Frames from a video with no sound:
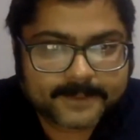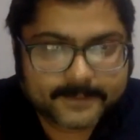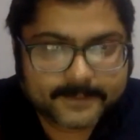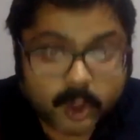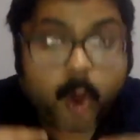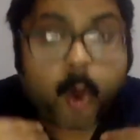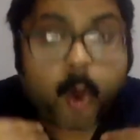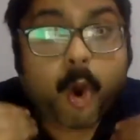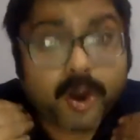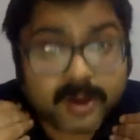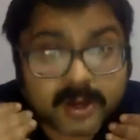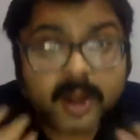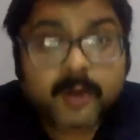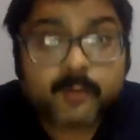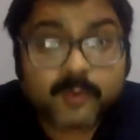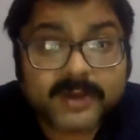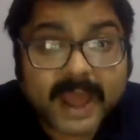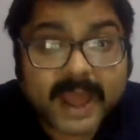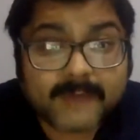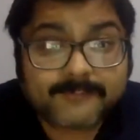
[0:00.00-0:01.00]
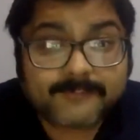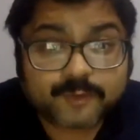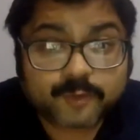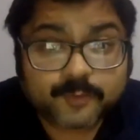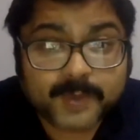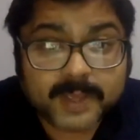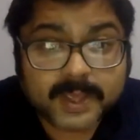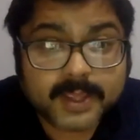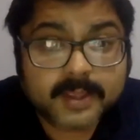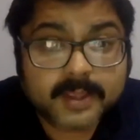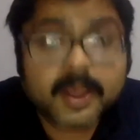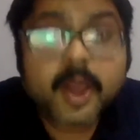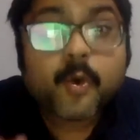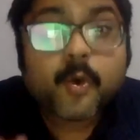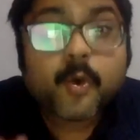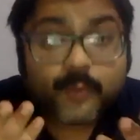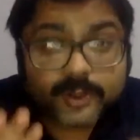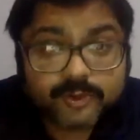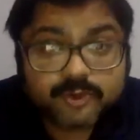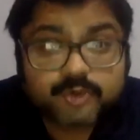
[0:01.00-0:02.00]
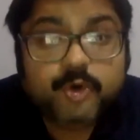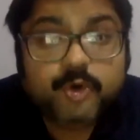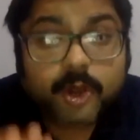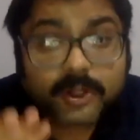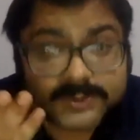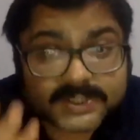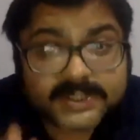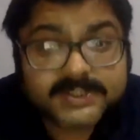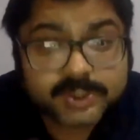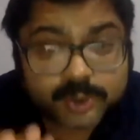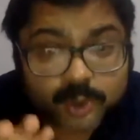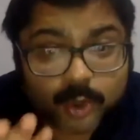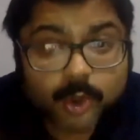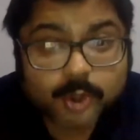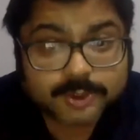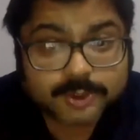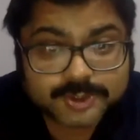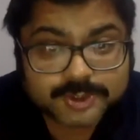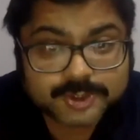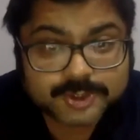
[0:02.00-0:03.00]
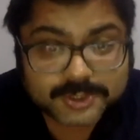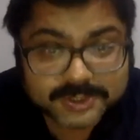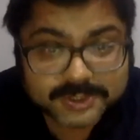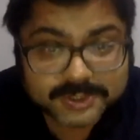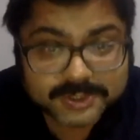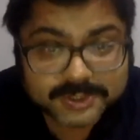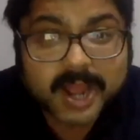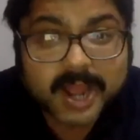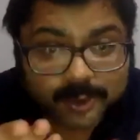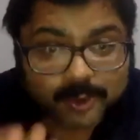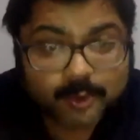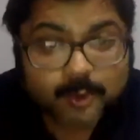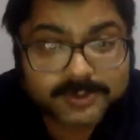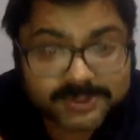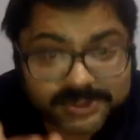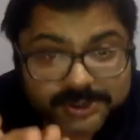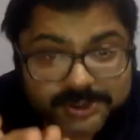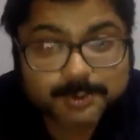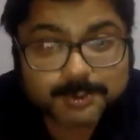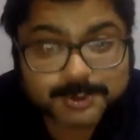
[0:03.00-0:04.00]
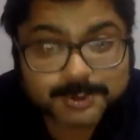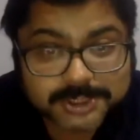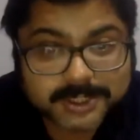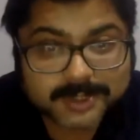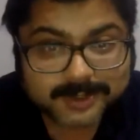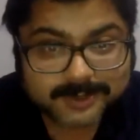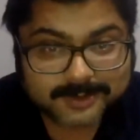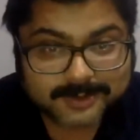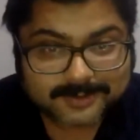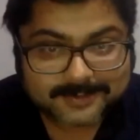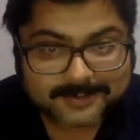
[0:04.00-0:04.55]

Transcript: The order would have to be withdraw these notes. These are unconstitutional.